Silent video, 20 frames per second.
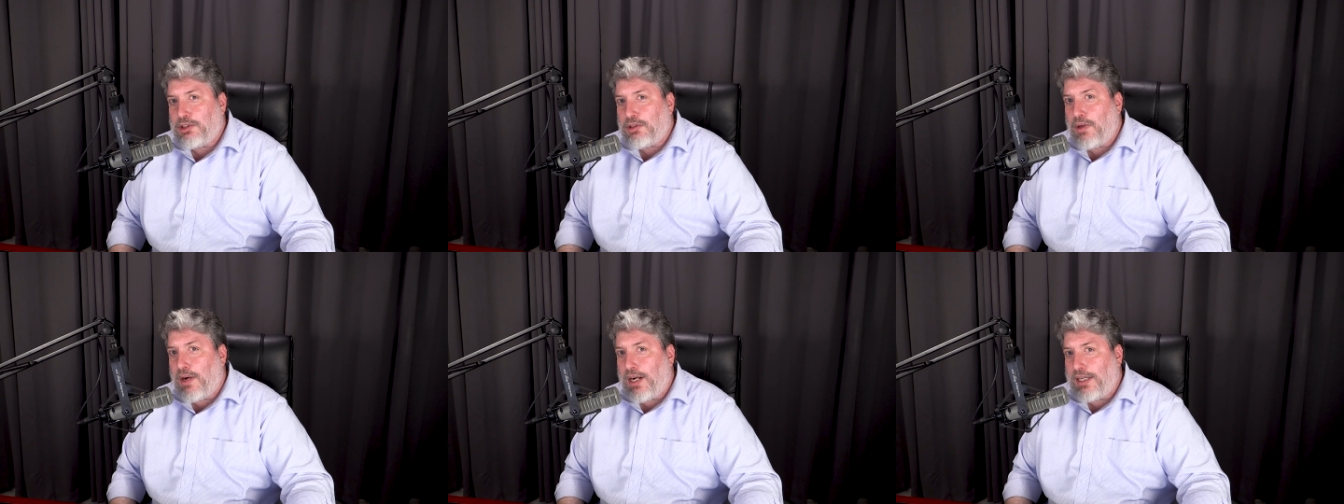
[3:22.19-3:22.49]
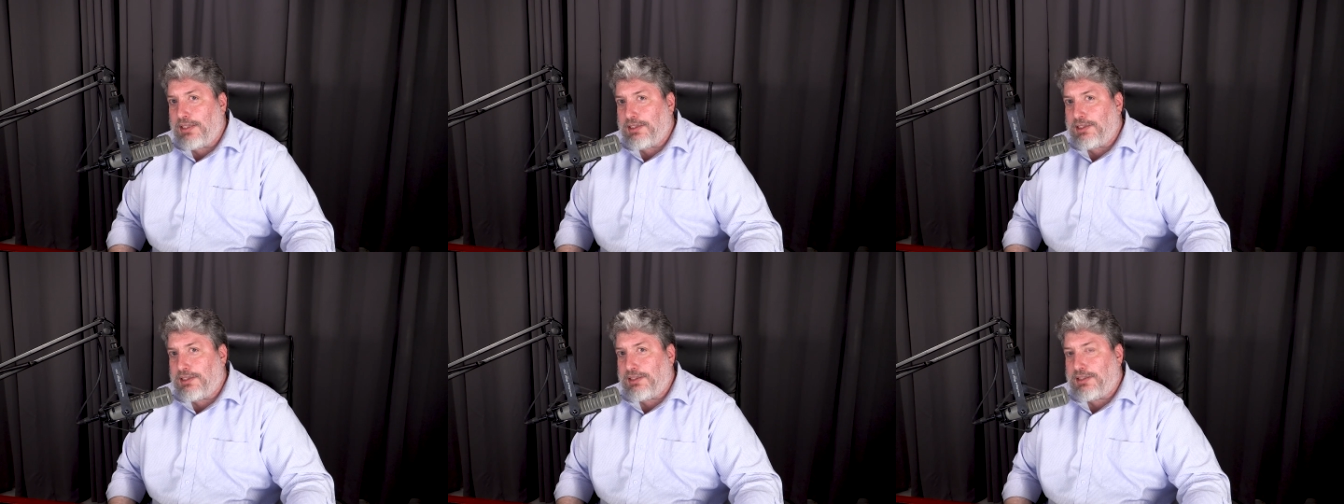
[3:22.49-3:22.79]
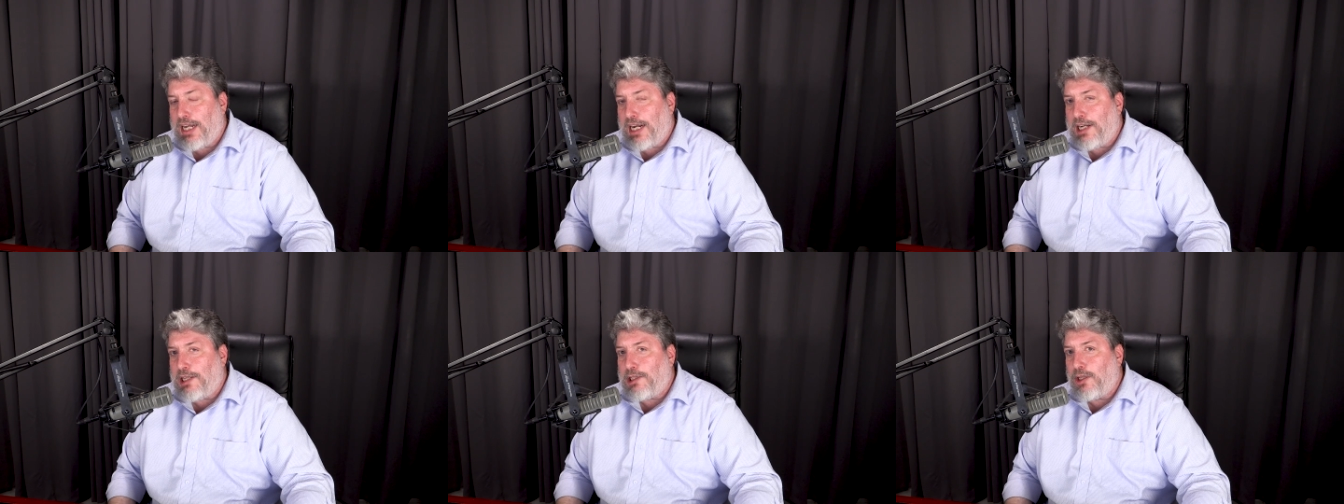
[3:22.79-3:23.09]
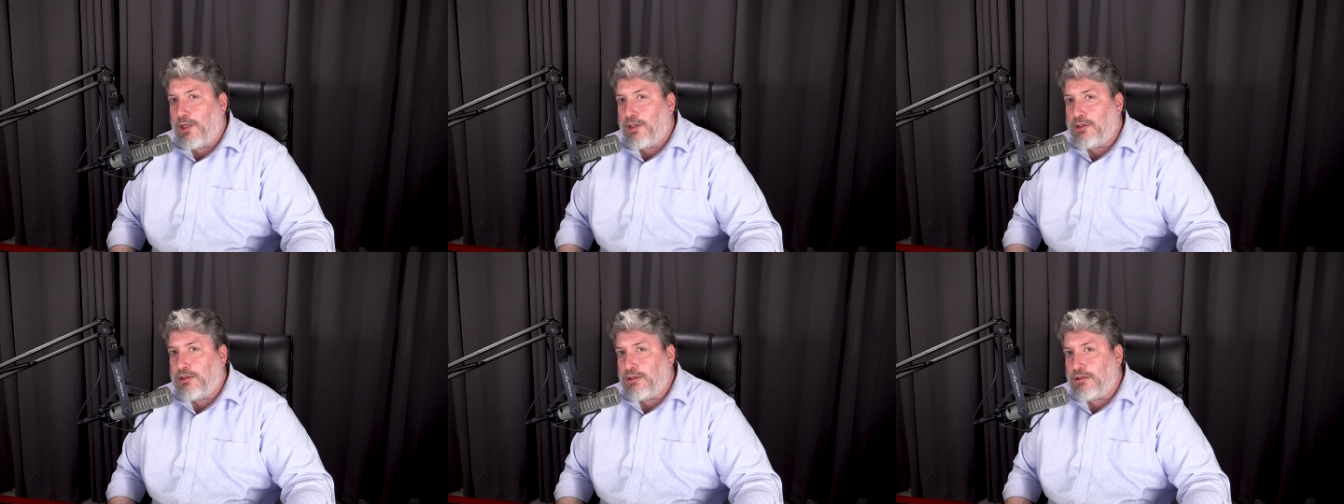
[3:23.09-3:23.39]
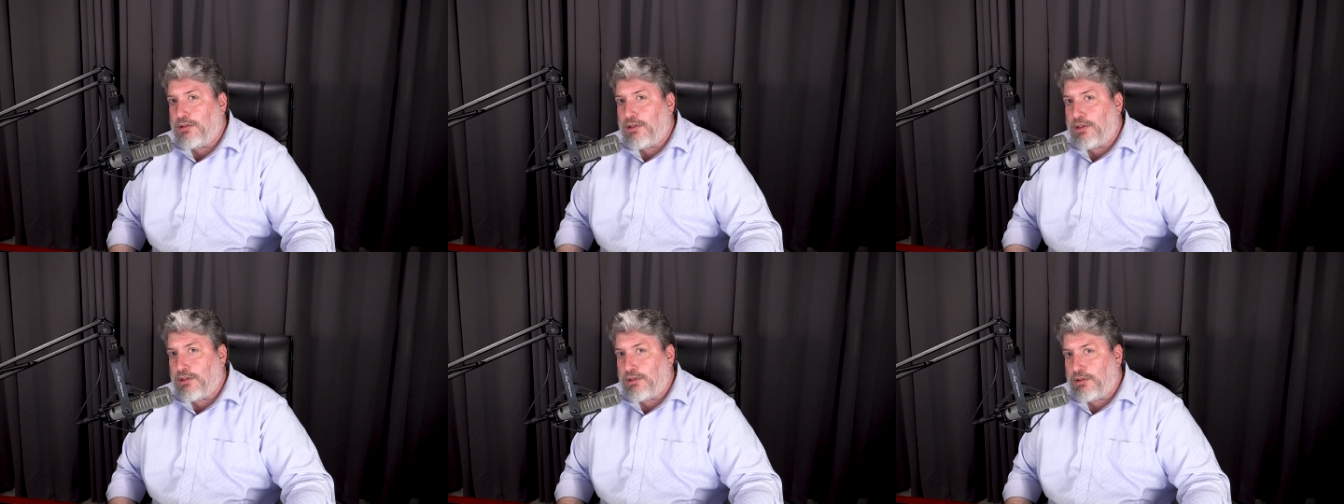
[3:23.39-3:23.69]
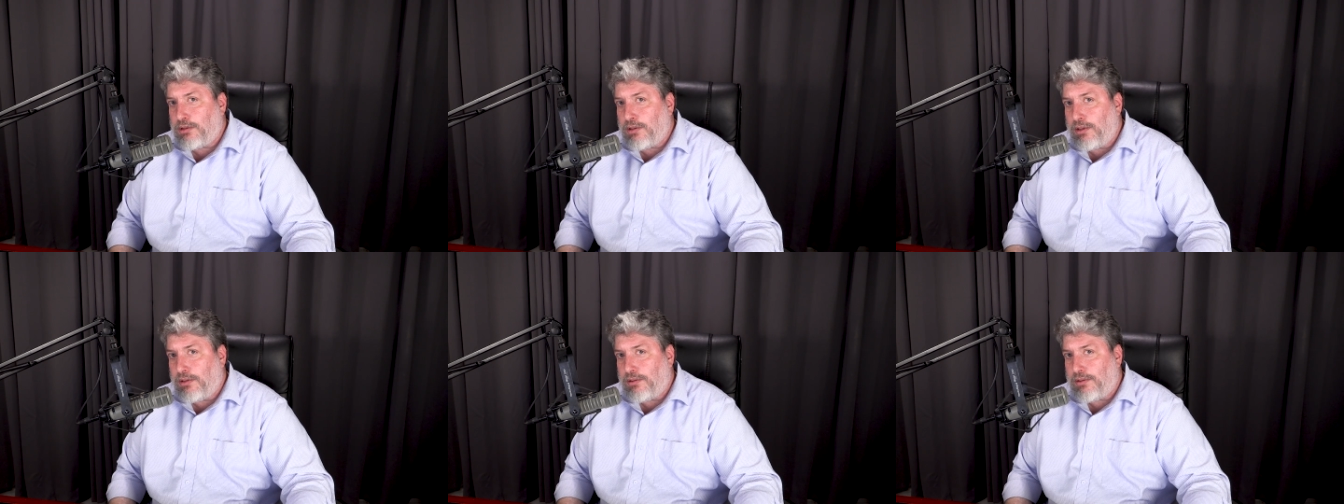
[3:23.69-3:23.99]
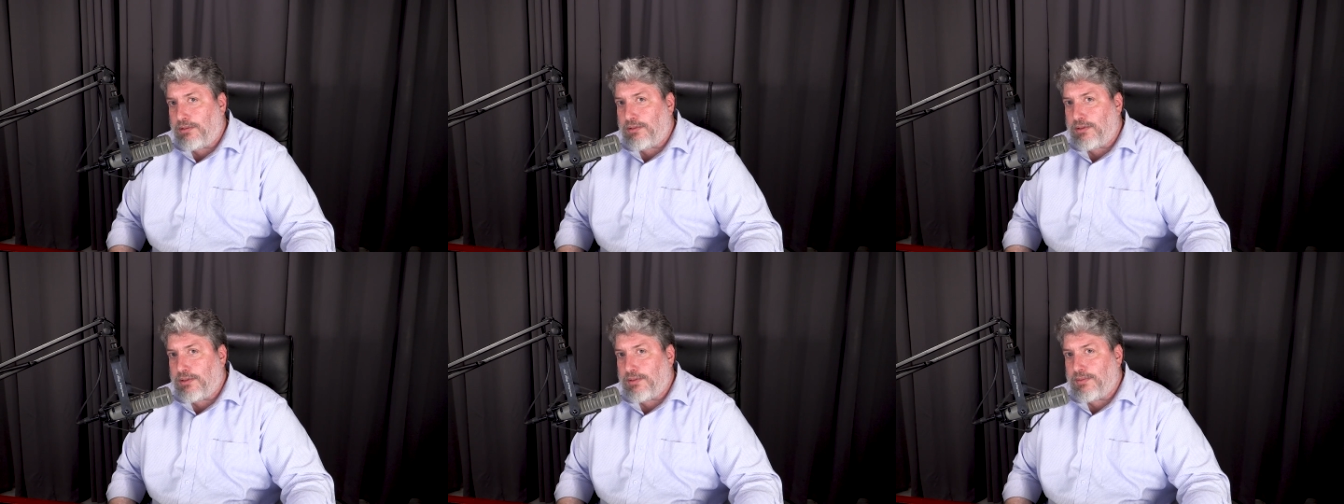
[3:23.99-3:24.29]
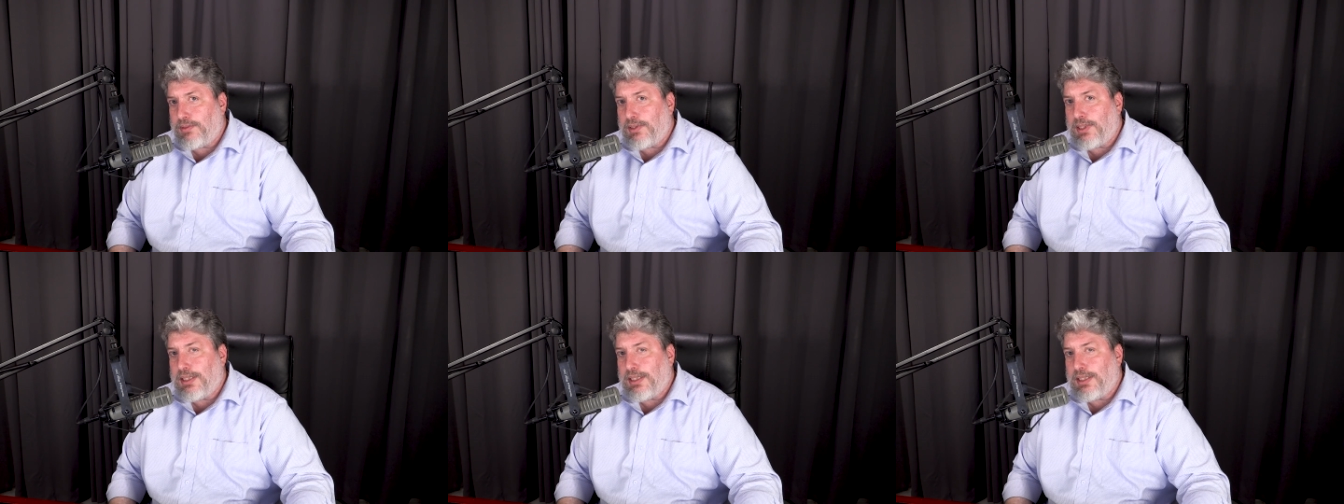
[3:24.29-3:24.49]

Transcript: trying to stay closer to the truth.